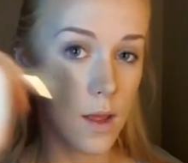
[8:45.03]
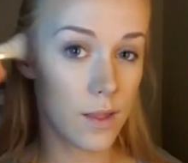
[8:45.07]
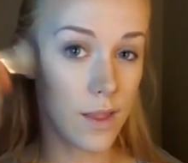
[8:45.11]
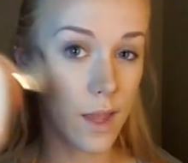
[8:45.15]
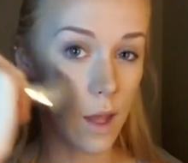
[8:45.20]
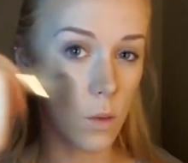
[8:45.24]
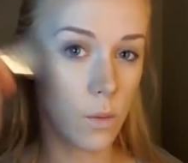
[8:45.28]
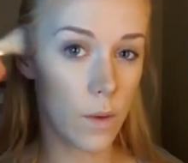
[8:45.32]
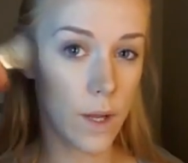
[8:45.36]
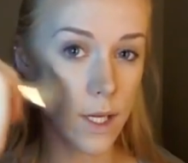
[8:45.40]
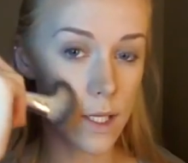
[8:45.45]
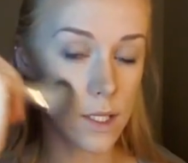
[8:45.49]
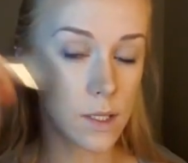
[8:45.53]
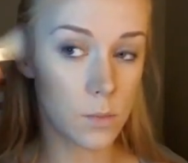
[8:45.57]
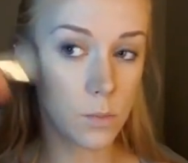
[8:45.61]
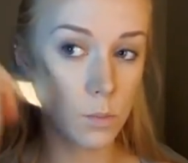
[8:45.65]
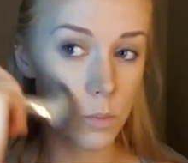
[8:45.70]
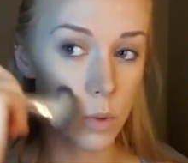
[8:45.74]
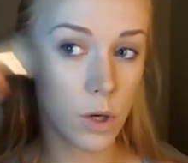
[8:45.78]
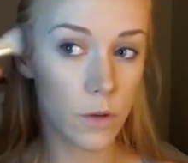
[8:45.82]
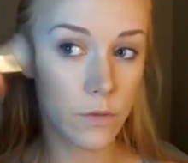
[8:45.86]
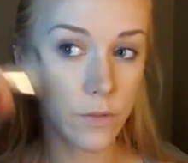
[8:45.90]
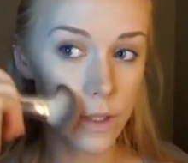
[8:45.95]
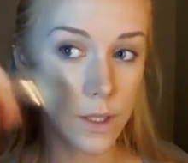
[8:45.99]
That way it's
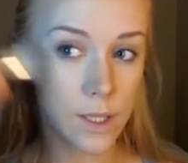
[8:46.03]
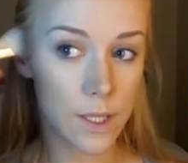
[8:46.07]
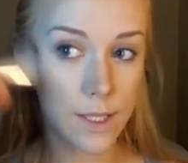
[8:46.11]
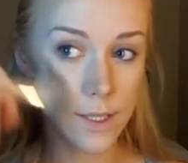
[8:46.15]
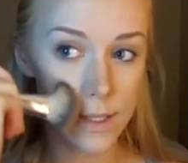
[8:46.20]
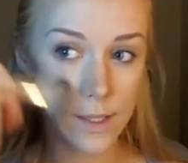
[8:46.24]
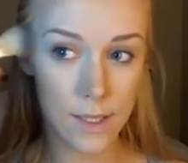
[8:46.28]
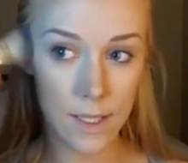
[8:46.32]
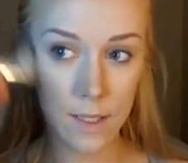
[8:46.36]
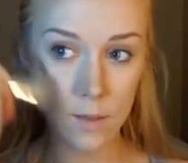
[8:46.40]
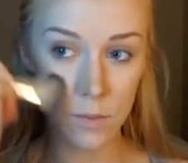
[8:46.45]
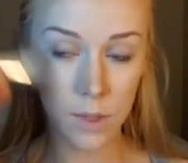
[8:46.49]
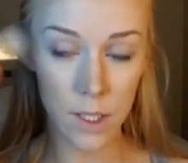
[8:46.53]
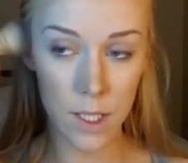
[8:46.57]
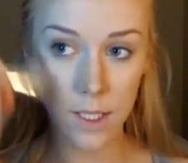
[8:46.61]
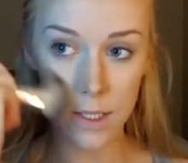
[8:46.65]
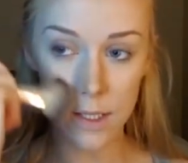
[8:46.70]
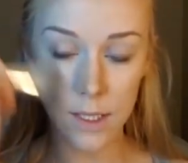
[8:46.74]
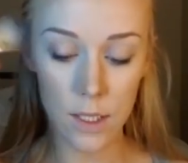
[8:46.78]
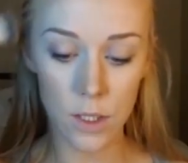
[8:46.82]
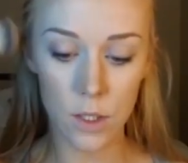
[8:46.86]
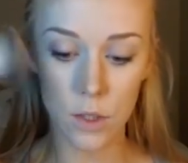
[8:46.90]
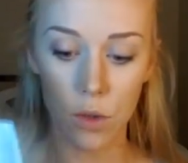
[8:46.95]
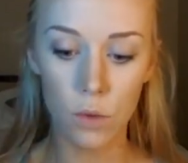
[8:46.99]
perfectly seamless
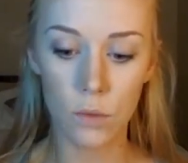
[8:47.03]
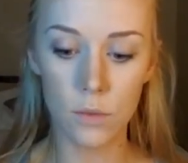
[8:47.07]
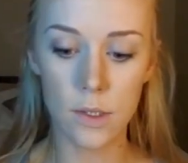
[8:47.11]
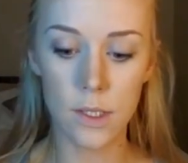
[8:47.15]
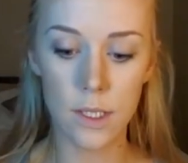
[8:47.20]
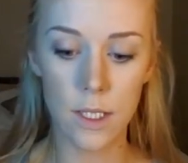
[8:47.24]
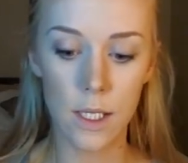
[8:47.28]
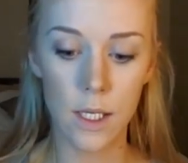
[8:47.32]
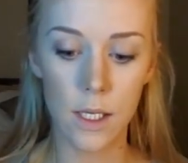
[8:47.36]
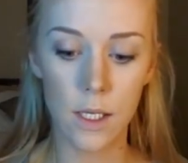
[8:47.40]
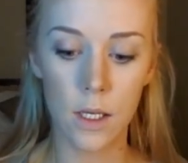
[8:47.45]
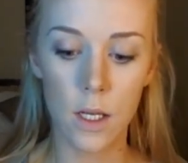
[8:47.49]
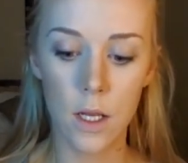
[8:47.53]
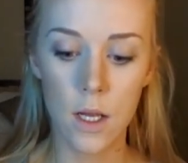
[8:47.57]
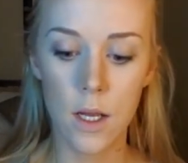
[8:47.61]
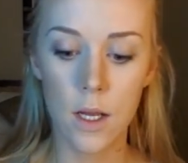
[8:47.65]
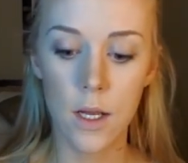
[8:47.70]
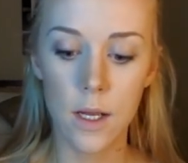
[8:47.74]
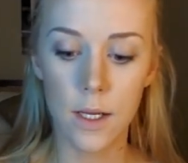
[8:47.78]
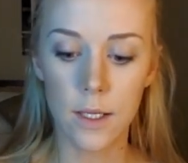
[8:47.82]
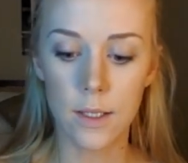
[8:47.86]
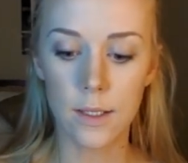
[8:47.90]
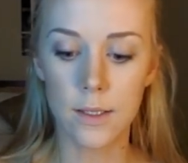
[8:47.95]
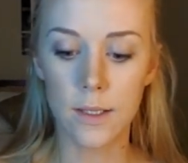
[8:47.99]
and you don't see
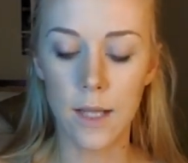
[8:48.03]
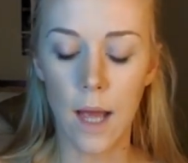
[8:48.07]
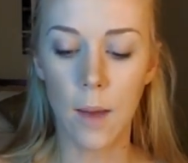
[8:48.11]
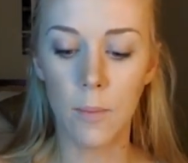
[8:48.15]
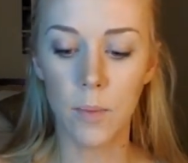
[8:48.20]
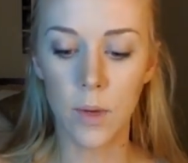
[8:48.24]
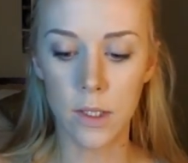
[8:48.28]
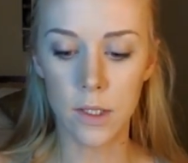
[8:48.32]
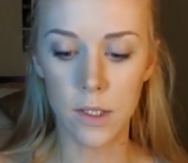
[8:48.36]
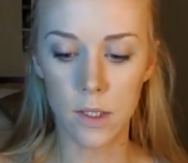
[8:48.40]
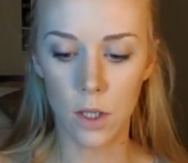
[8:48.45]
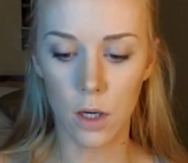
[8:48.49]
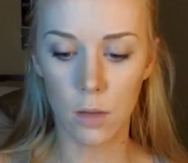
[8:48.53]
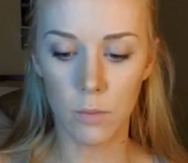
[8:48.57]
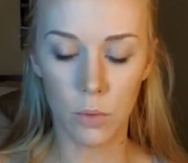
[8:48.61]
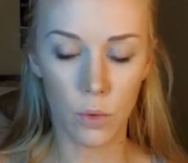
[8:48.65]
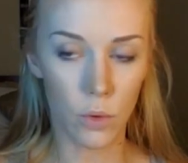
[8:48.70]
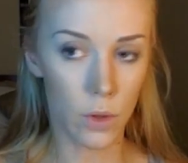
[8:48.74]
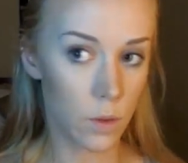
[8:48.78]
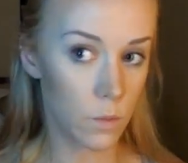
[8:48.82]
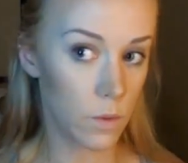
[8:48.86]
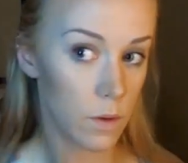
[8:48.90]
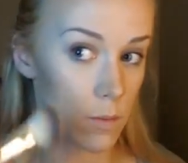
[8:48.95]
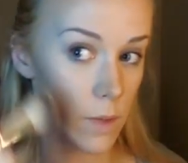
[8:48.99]
the stop and start
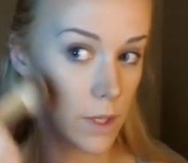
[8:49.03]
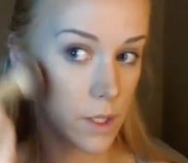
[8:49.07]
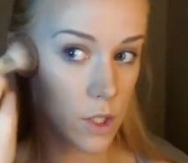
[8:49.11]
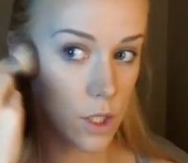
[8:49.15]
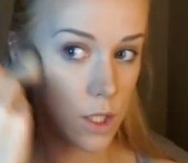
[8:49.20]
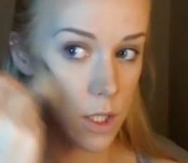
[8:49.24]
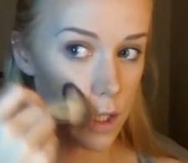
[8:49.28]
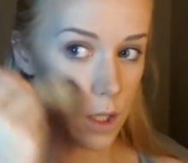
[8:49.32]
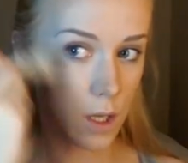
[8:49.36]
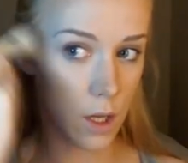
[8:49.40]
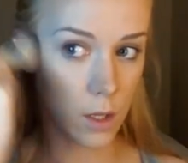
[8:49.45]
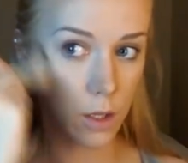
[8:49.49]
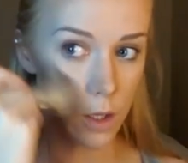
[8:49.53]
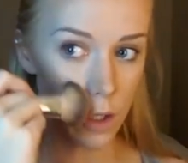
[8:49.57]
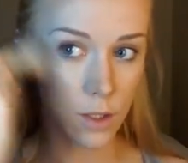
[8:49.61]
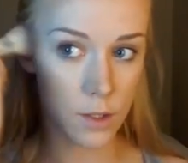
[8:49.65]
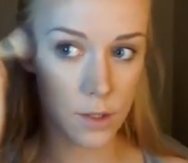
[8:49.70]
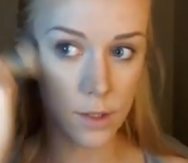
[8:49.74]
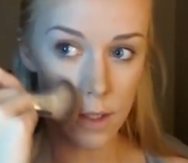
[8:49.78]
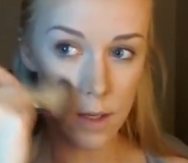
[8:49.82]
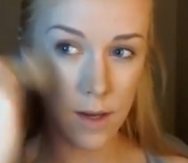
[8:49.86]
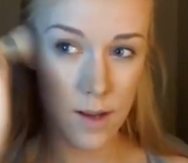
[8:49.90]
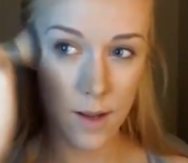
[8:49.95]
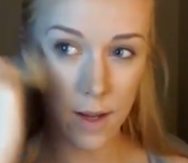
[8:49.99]
point with my cheek
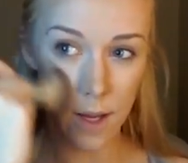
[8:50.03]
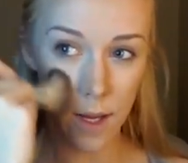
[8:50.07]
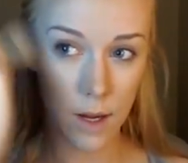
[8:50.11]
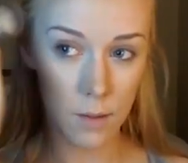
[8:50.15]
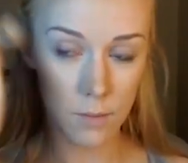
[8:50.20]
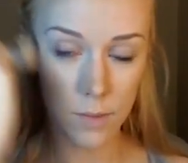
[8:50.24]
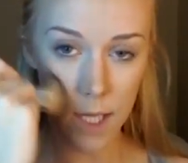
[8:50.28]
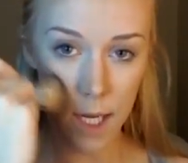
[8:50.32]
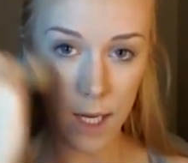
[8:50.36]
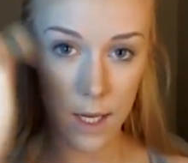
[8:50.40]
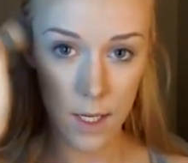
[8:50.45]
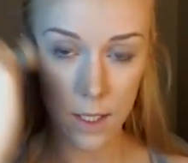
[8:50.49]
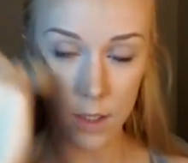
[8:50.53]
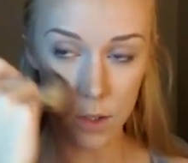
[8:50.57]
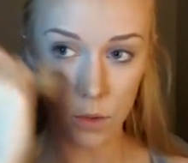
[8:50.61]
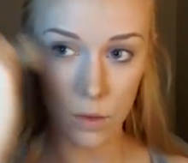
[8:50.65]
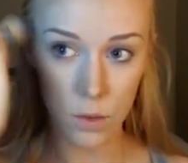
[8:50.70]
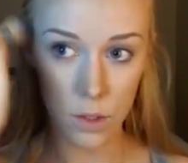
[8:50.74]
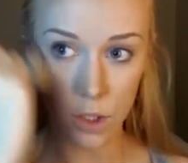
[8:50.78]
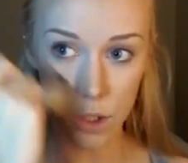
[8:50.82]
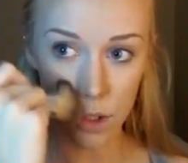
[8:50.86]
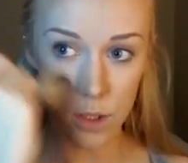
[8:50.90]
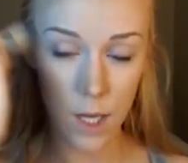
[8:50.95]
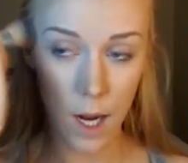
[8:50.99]
colors. And I'm taking it to
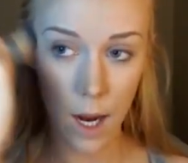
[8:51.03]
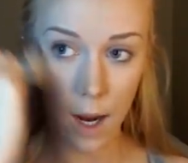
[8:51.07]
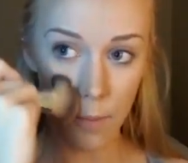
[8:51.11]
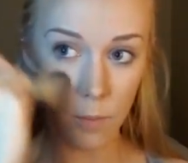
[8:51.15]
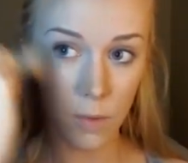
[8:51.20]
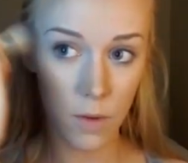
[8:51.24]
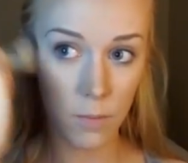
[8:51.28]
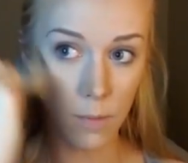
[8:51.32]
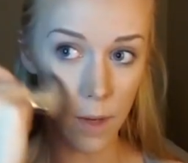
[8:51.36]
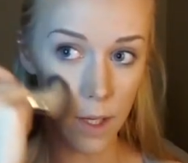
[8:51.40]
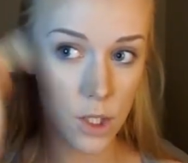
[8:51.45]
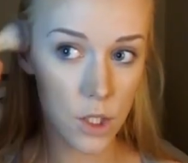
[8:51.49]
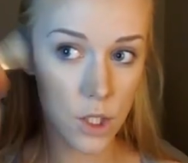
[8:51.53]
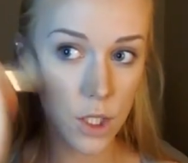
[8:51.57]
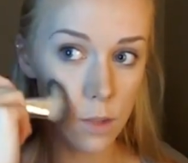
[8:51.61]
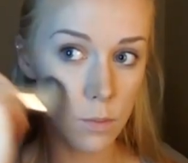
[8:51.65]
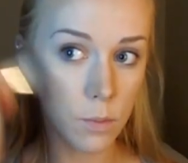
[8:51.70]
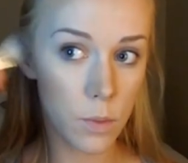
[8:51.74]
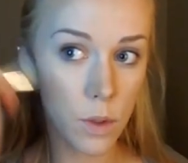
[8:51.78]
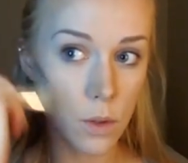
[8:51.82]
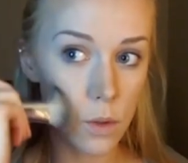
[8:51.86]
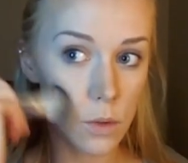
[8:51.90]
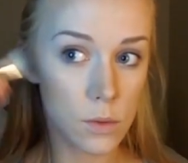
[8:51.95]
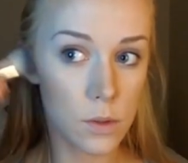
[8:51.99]
the top of my
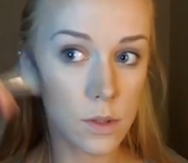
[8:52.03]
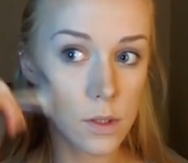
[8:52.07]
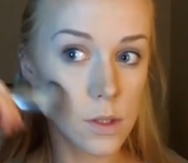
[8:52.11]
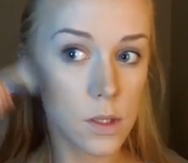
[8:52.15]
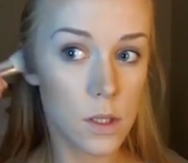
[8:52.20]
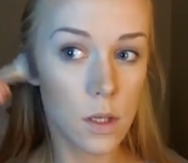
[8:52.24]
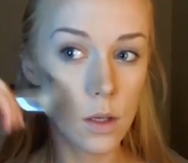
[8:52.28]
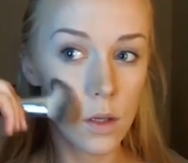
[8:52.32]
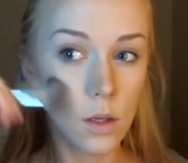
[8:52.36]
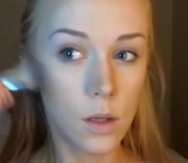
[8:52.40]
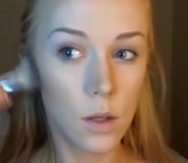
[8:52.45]
cheekbones.